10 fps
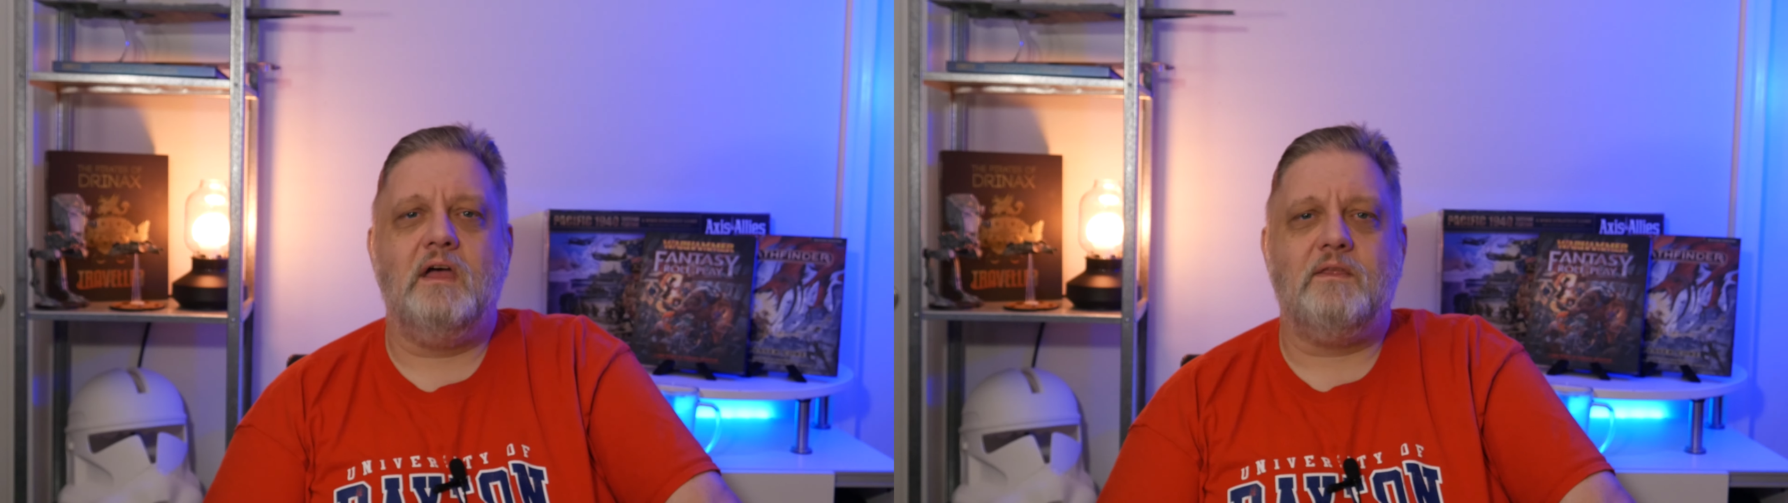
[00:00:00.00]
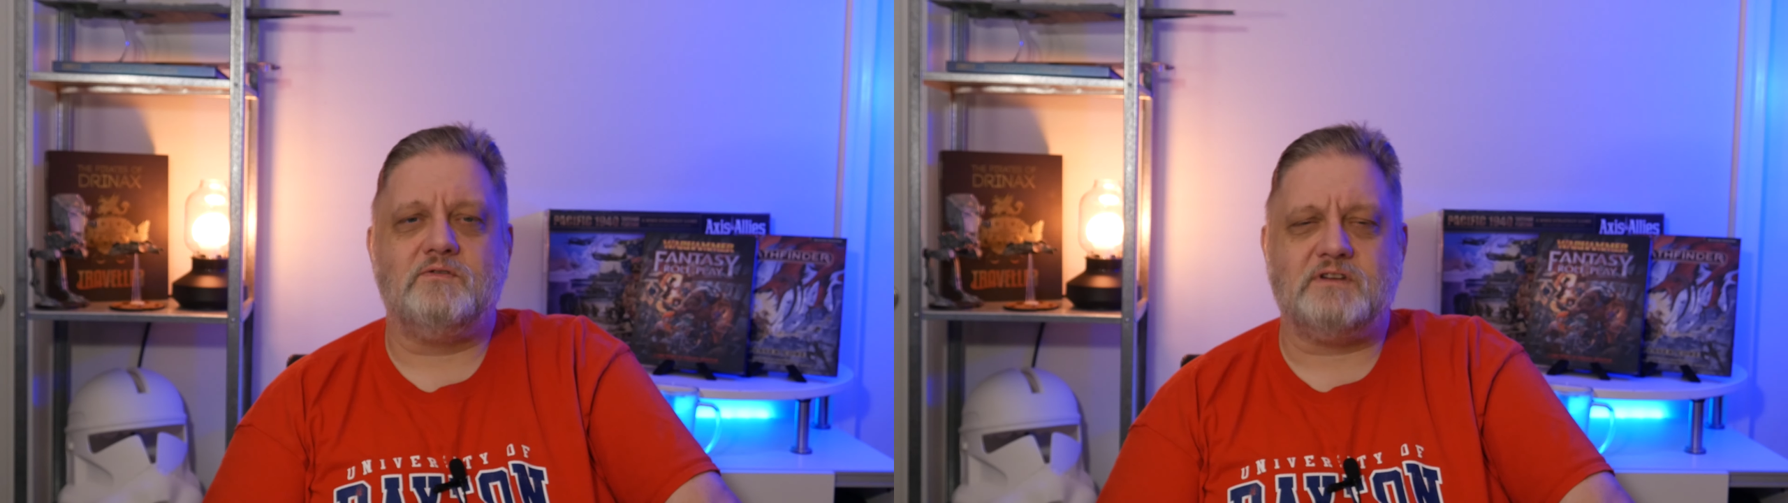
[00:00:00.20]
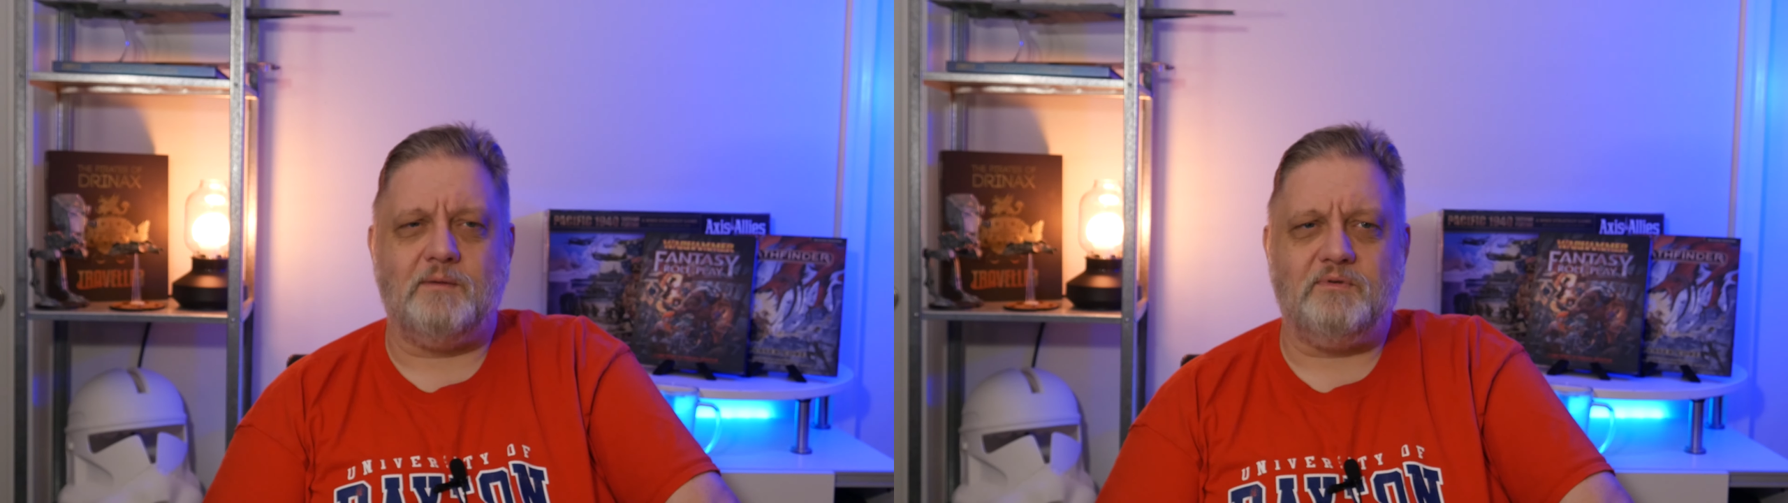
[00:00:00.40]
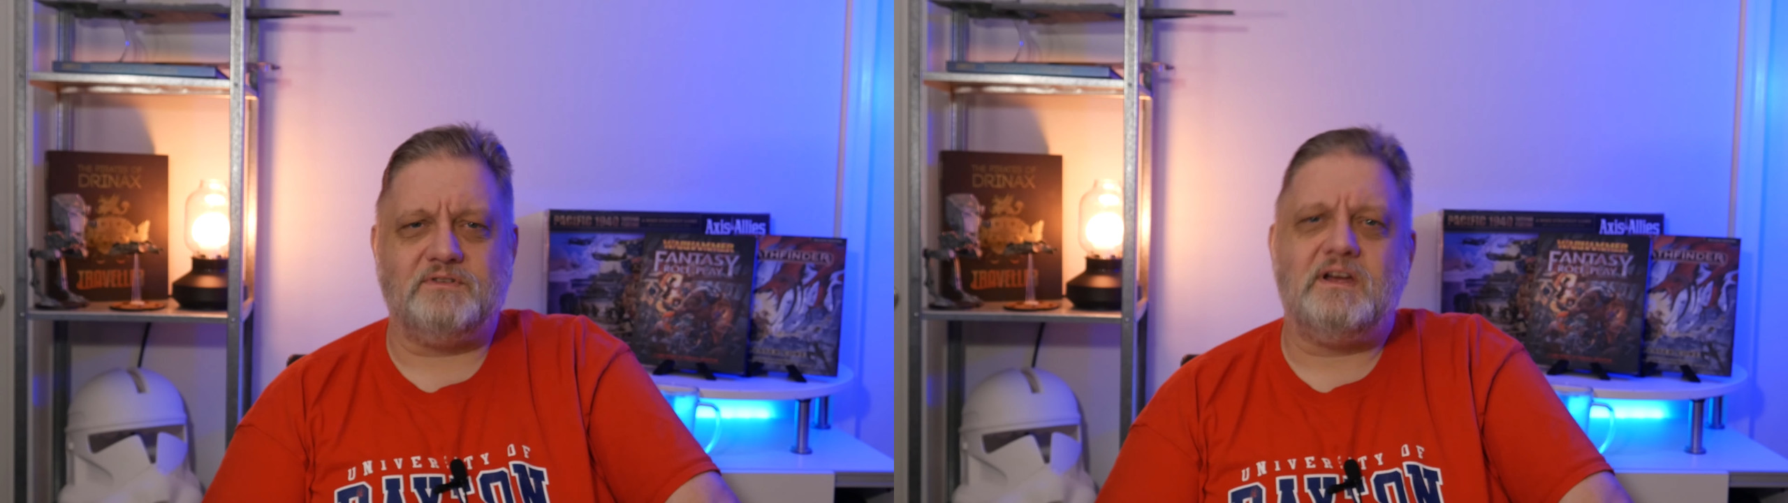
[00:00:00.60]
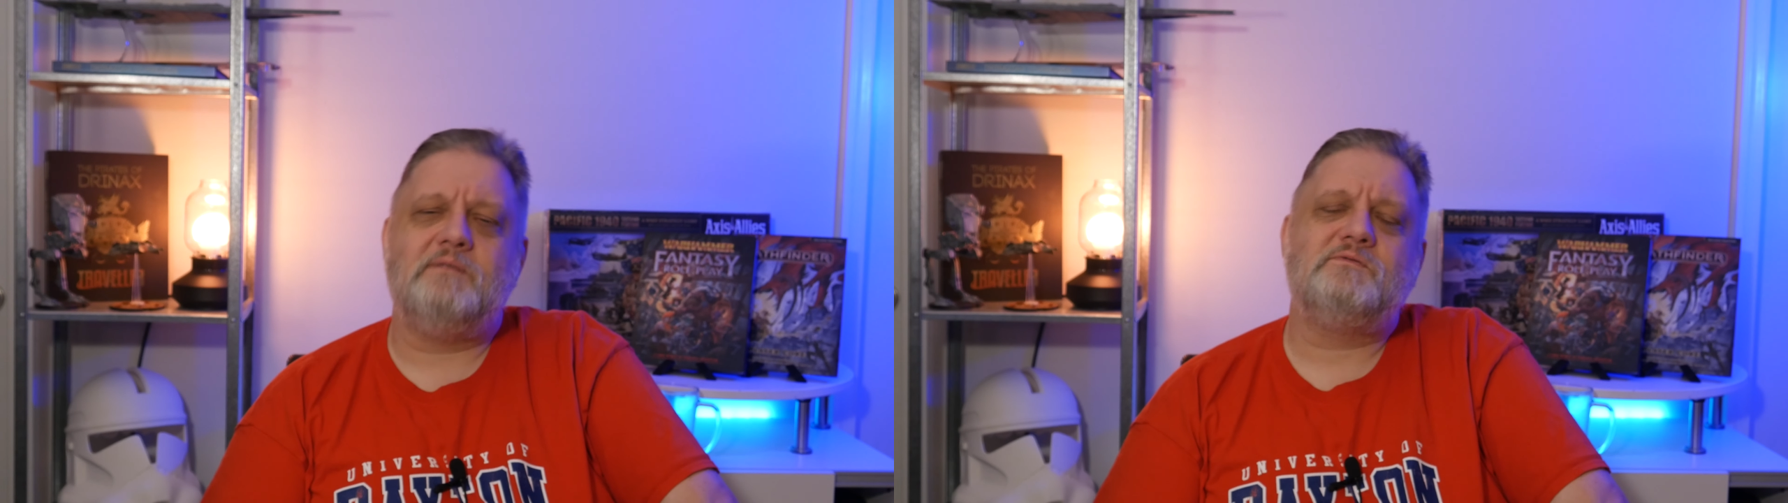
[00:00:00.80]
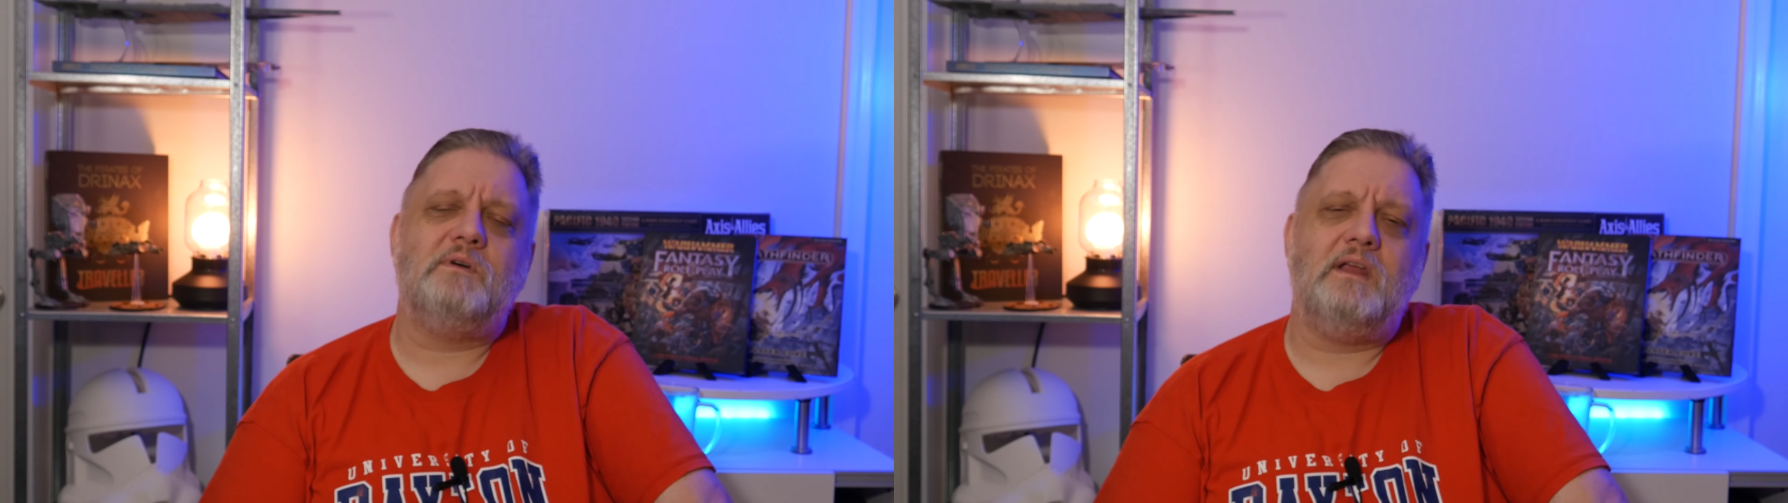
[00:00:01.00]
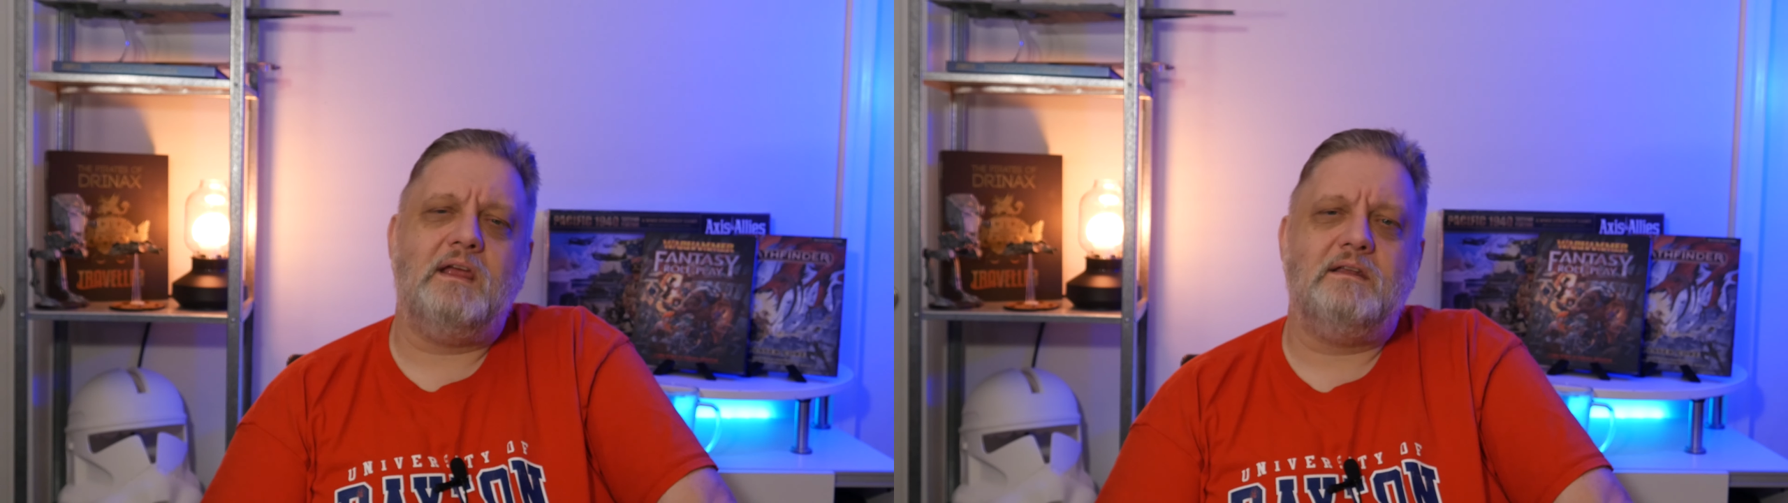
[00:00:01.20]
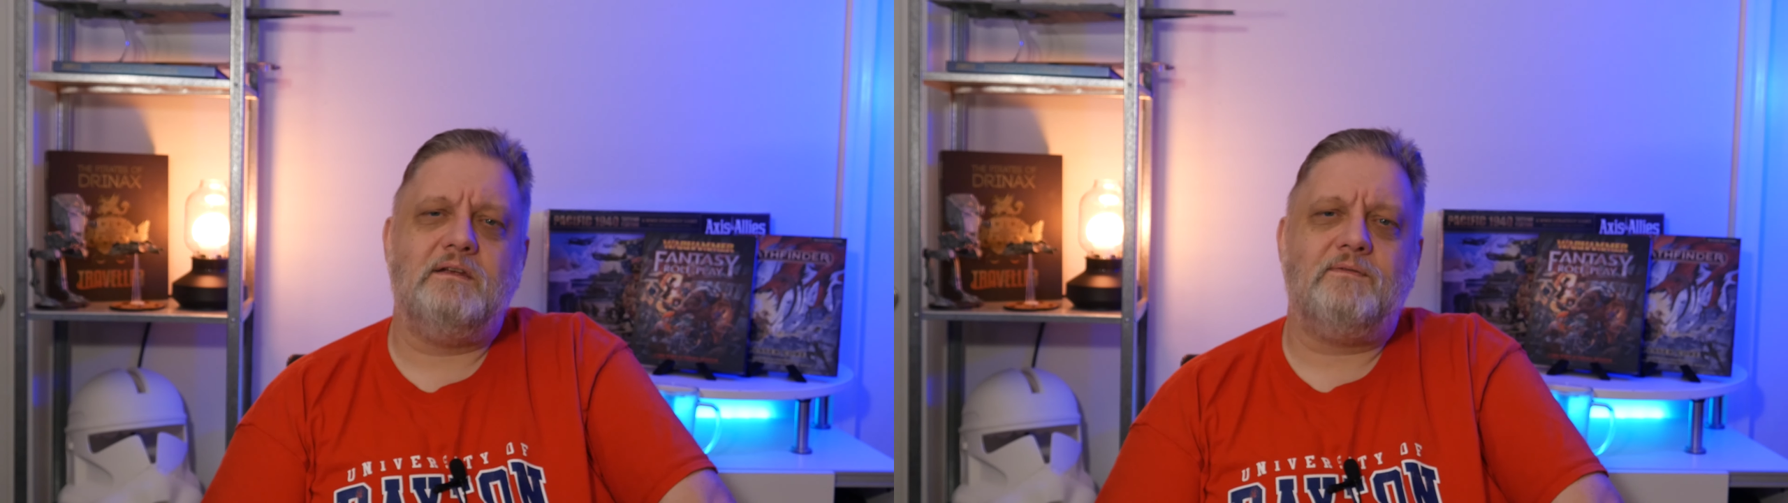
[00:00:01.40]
There was a couple of times when Andy